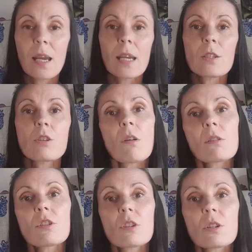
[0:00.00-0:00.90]
It's
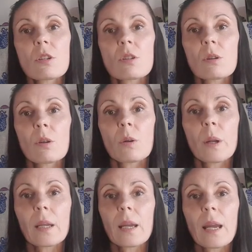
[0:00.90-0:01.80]
not just as
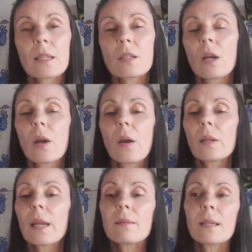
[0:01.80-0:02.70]
quick as,
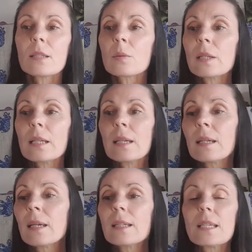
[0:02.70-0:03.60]
okay, let's
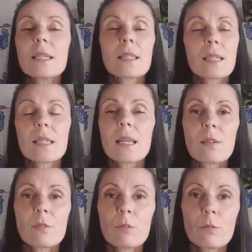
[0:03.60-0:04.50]
quickly test, does that
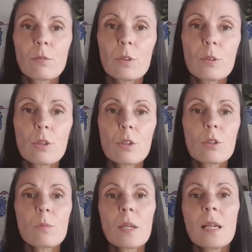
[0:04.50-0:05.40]
food
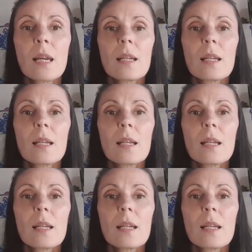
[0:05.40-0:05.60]
suit me?